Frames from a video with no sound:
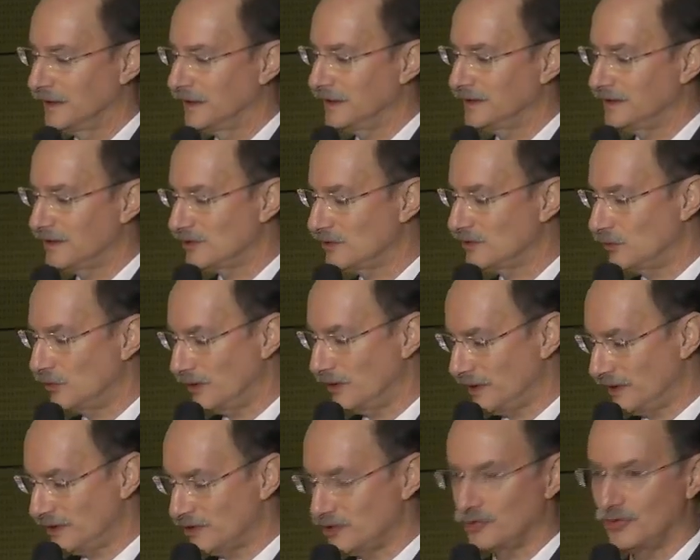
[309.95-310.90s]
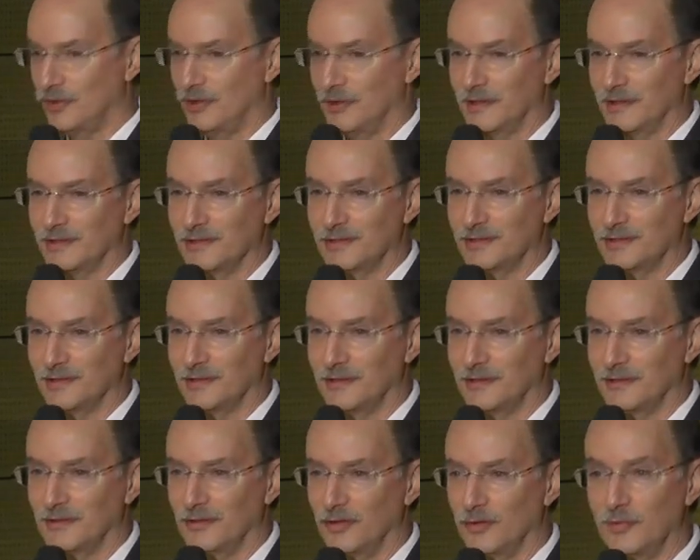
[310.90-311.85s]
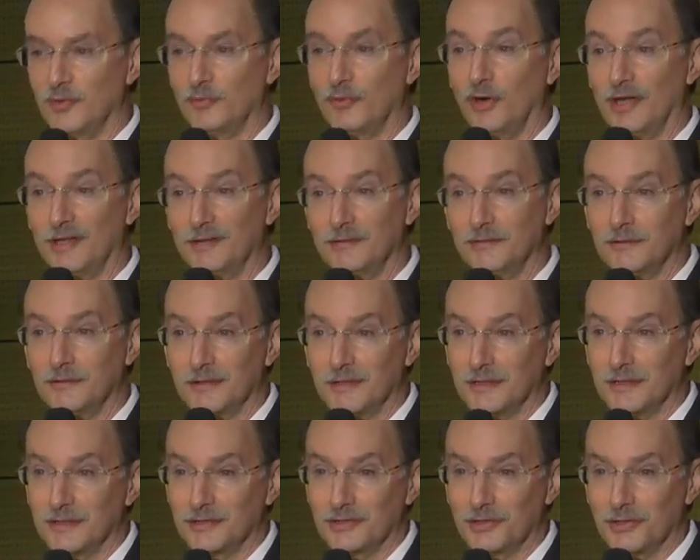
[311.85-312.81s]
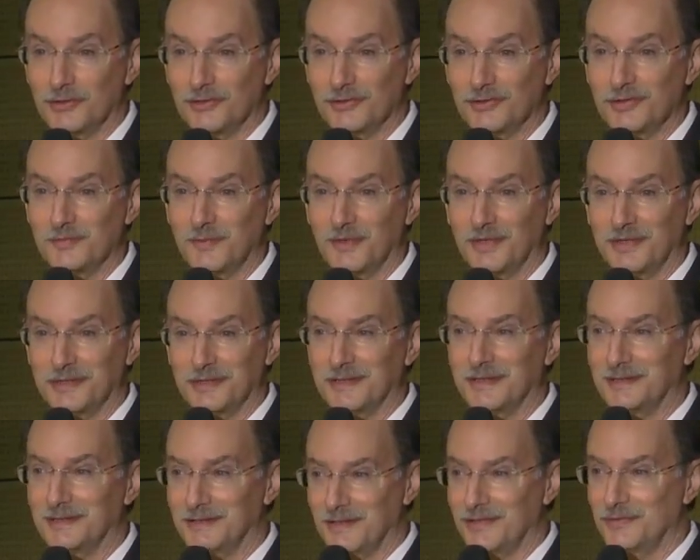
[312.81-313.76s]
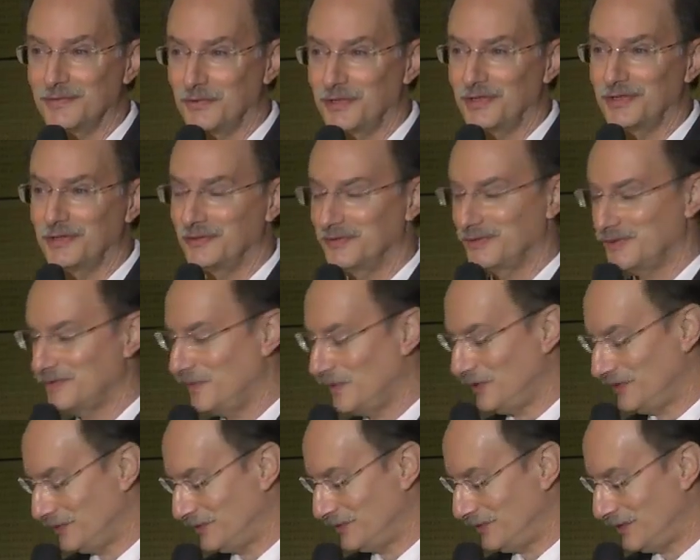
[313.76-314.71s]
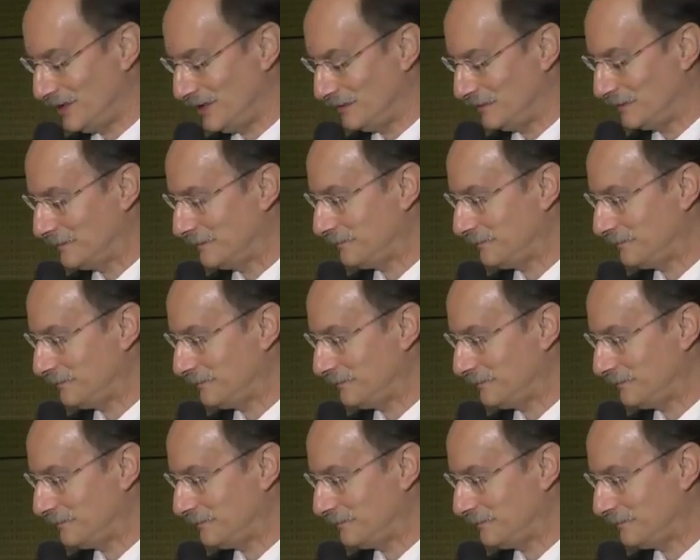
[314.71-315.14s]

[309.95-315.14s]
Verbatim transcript: It doesn't work as strong as uh, Obi-Wan shows, but it does work to a small degree.